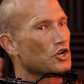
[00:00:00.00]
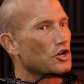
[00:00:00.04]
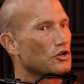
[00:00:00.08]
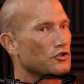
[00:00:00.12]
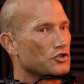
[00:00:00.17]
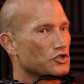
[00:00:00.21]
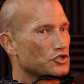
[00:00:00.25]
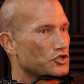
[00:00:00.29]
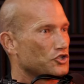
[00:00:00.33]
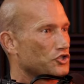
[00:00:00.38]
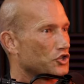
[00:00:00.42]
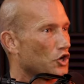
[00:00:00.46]

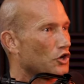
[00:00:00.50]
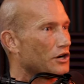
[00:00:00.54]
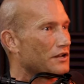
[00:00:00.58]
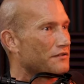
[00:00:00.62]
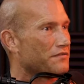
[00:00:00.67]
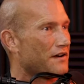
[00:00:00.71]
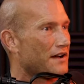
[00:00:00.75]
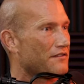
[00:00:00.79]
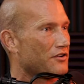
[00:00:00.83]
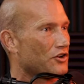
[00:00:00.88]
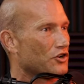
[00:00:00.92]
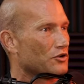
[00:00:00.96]
There's
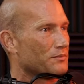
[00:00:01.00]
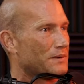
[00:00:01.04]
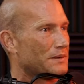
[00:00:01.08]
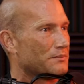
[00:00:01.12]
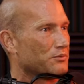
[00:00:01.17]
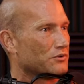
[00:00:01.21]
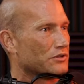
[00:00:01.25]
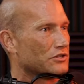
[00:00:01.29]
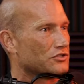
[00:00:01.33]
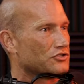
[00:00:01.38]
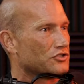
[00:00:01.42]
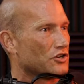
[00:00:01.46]
3,500 people
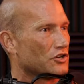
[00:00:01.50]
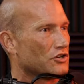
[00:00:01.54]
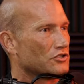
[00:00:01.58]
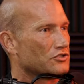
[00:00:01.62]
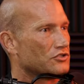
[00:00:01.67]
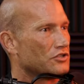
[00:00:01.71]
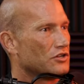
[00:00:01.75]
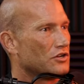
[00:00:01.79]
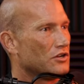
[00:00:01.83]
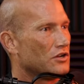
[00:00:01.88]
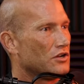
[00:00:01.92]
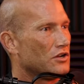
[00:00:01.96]
in the church,"
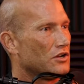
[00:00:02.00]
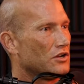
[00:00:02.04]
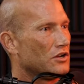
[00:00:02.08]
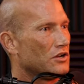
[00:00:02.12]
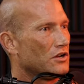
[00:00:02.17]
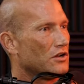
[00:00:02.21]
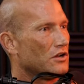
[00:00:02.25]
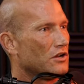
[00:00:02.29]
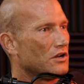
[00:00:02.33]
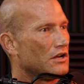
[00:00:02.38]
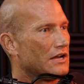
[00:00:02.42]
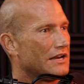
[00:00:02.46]

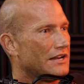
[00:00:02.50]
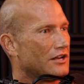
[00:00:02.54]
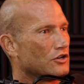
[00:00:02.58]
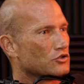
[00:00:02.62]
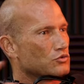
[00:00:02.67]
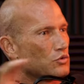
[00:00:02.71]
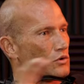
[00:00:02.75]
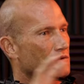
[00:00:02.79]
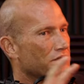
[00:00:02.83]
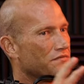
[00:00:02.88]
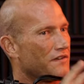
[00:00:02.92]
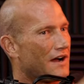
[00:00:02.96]
and he goes,
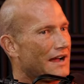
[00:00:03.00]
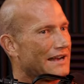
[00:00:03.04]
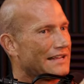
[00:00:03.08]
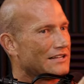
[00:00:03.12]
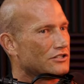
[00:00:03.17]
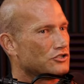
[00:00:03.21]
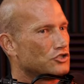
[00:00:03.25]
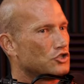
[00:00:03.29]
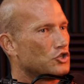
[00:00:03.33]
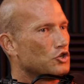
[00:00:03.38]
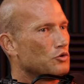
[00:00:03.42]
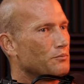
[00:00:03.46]
"We're inviting
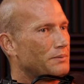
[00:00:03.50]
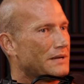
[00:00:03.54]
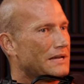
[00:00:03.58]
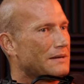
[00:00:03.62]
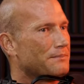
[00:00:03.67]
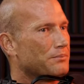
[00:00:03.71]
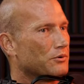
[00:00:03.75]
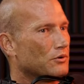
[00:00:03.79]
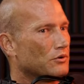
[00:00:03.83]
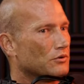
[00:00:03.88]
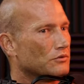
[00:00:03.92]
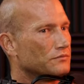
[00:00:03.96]
two
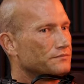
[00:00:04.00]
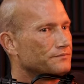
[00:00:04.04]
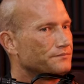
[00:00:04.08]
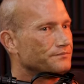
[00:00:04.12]
people